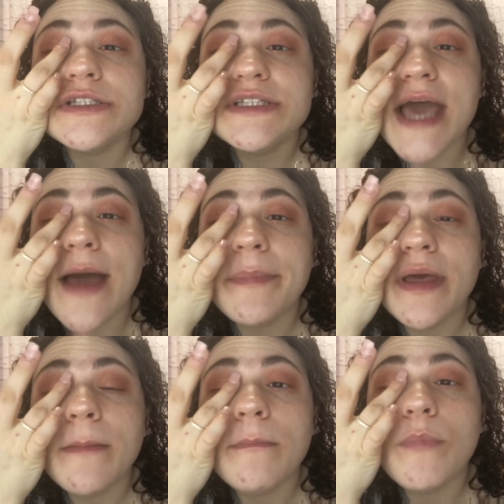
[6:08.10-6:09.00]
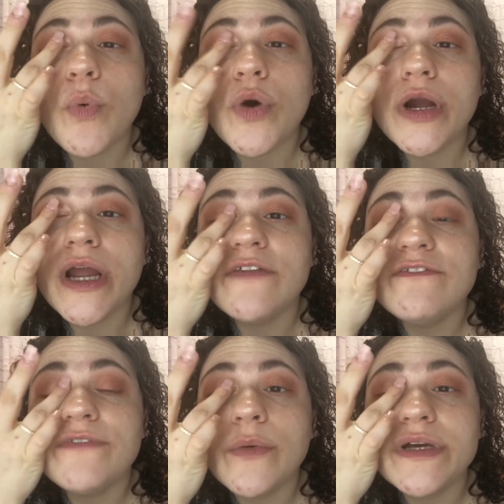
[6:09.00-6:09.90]
tap it more and
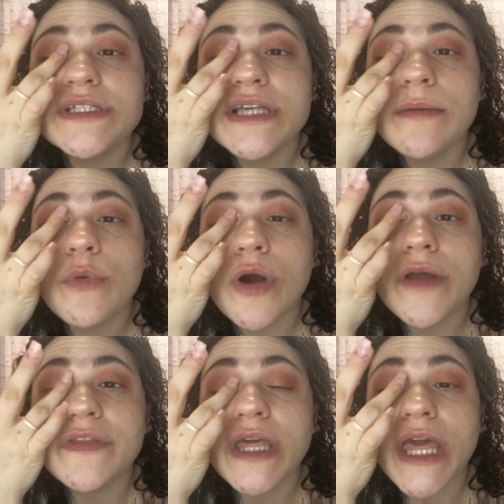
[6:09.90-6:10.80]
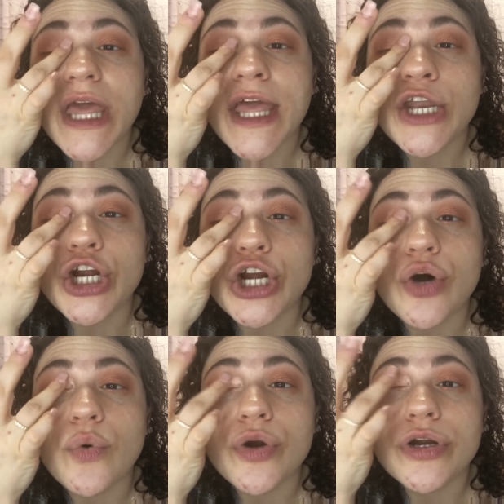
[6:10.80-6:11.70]
focus it more on the inner
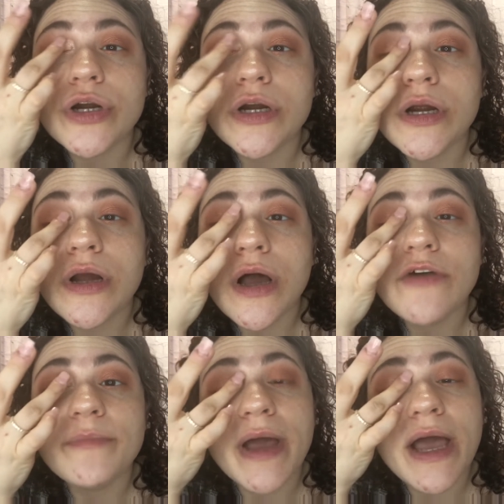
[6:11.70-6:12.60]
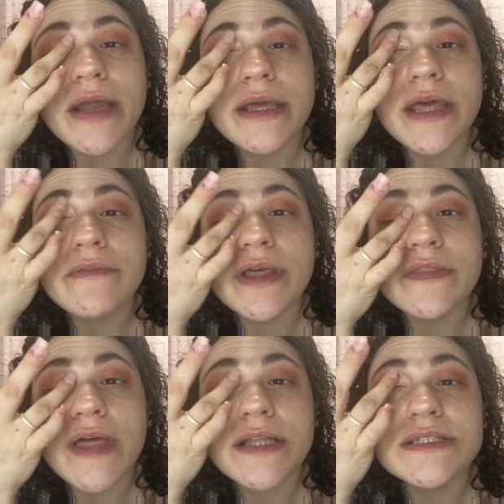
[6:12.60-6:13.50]
corner of my eye to give it
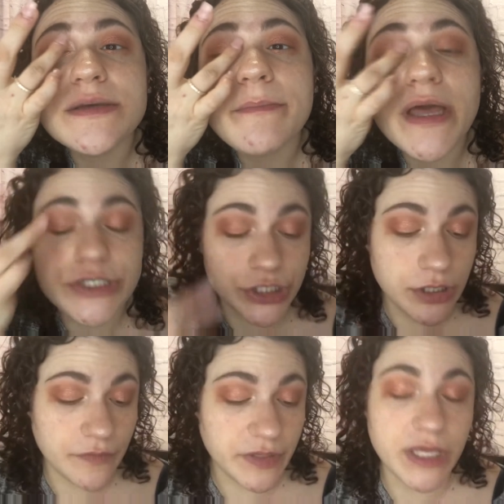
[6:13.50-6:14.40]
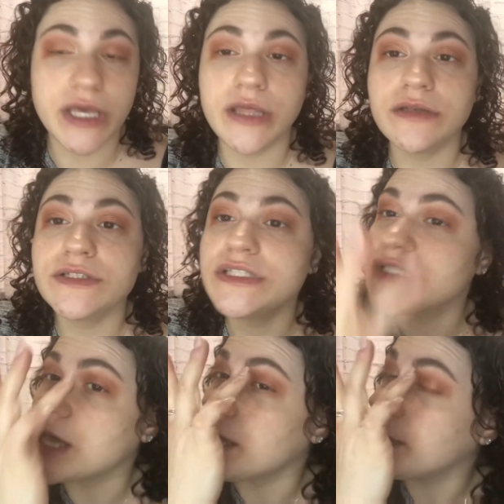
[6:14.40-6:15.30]
that dimension on the
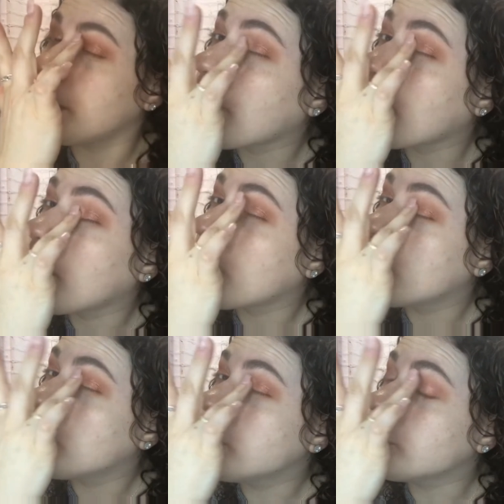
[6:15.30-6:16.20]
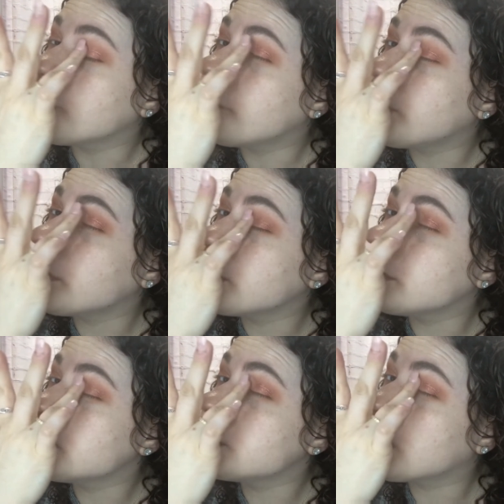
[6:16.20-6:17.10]
inside. Your
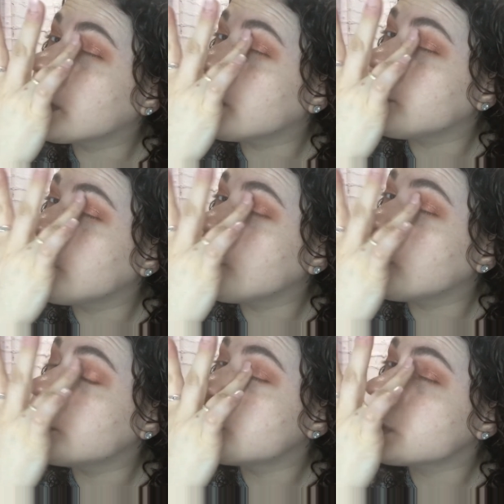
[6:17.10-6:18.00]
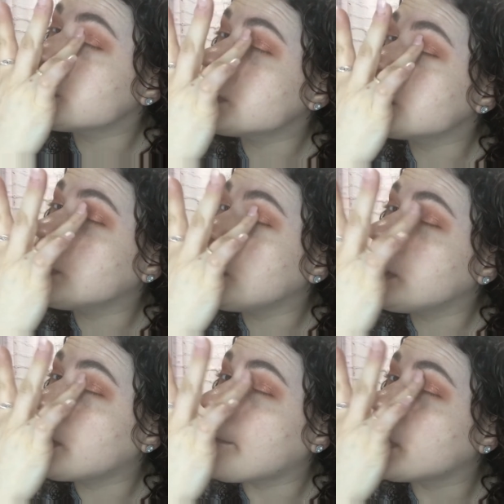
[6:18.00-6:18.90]
fingers can do just as
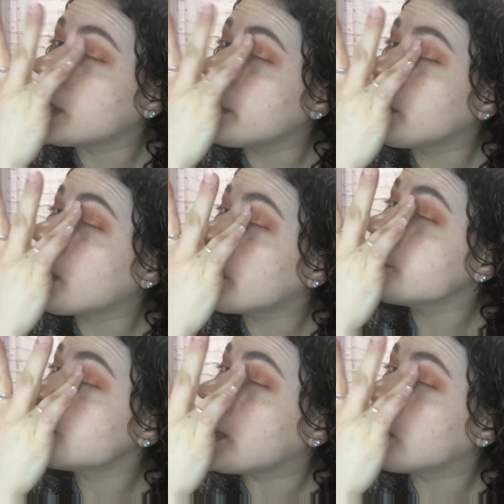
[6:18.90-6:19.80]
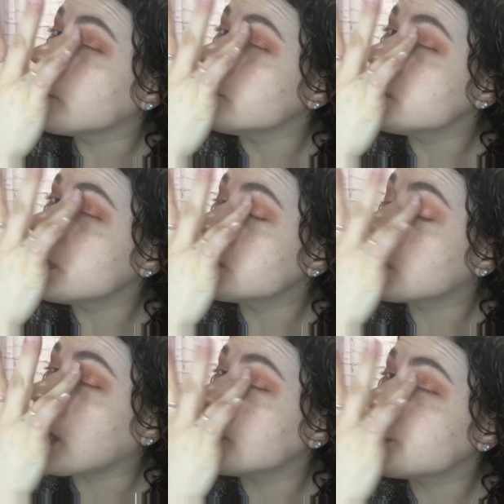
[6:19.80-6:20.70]
good blending eyeshadows as an
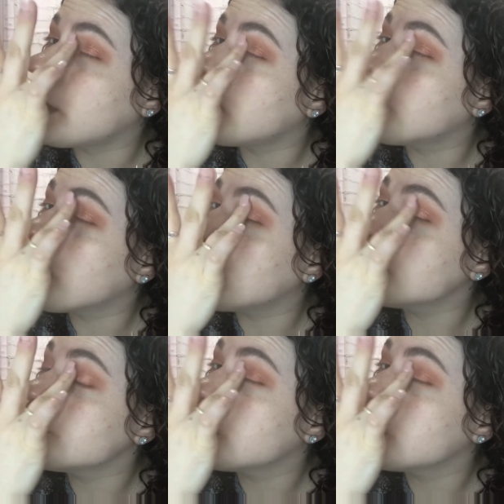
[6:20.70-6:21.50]
eyeshadow brush.